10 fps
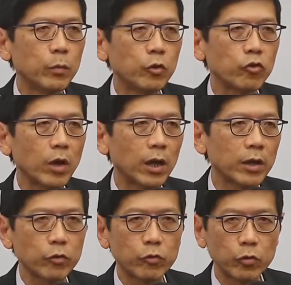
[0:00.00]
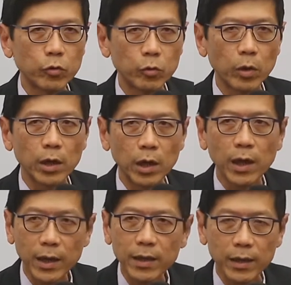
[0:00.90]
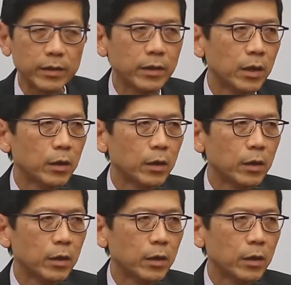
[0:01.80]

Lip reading: which I like to highlight,